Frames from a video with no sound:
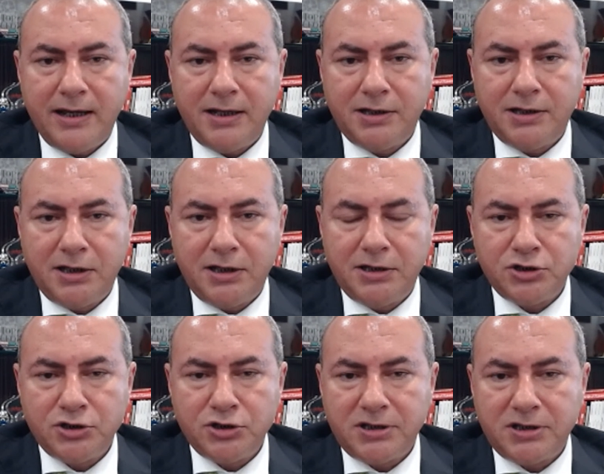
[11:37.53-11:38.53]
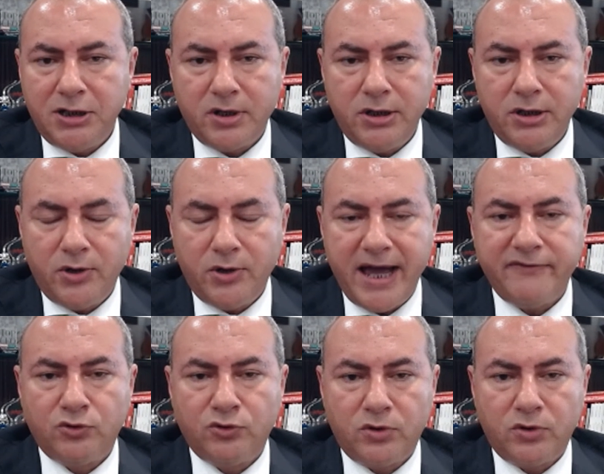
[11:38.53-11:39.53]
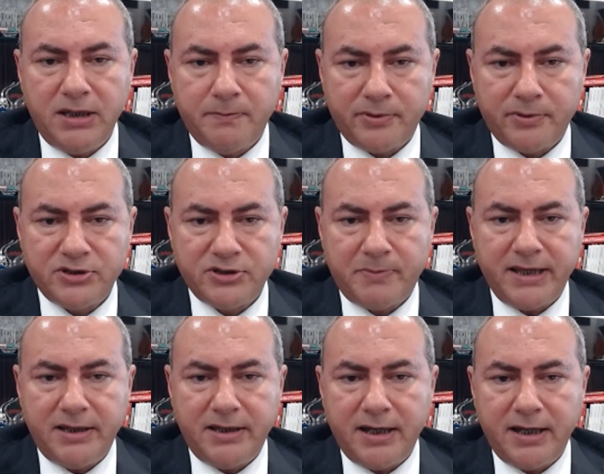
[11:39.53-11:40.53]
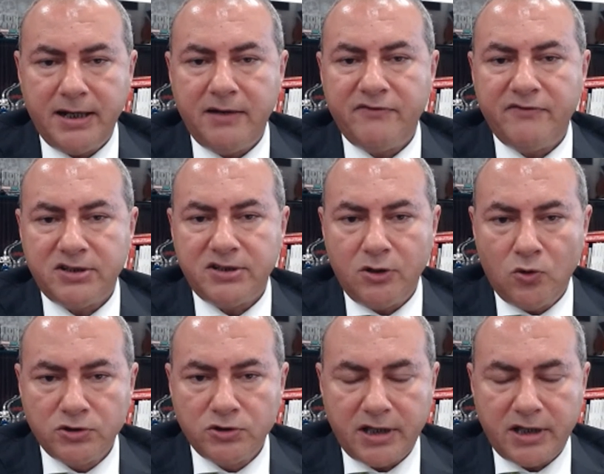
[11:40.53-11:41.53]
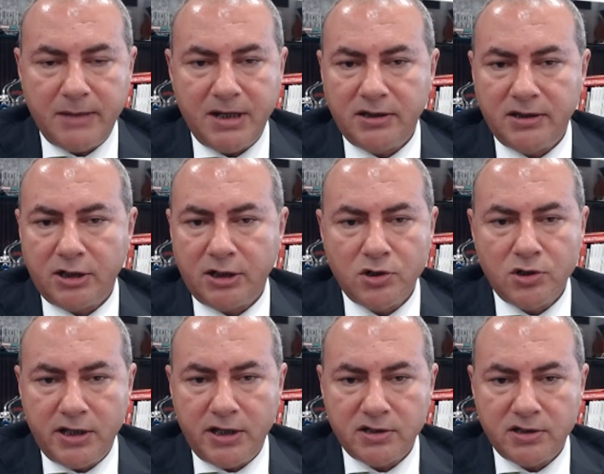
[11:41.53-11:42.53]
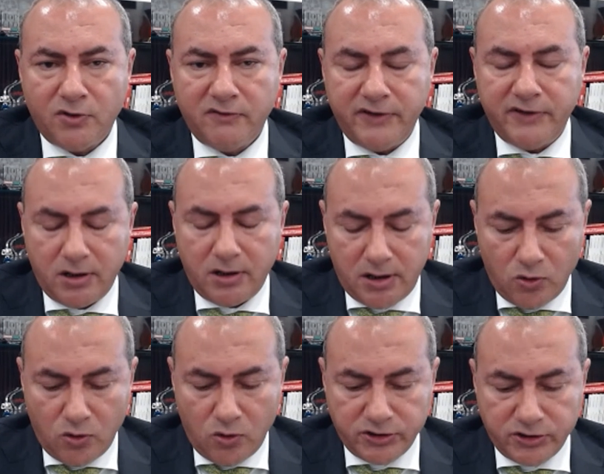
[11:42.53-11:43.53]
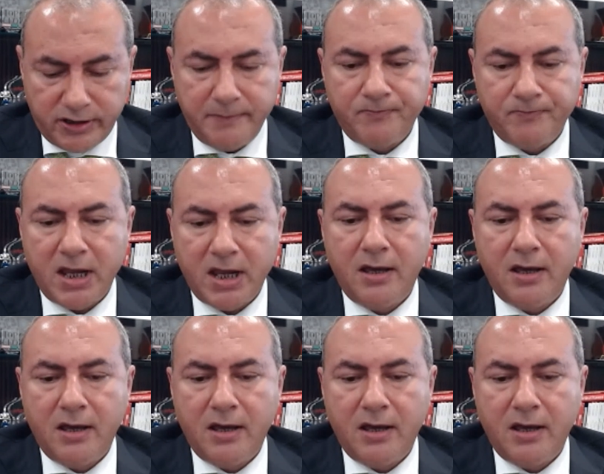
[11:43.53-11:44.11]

Like digital, you have to keep spending and investing all the time, and technology is evolving all the time.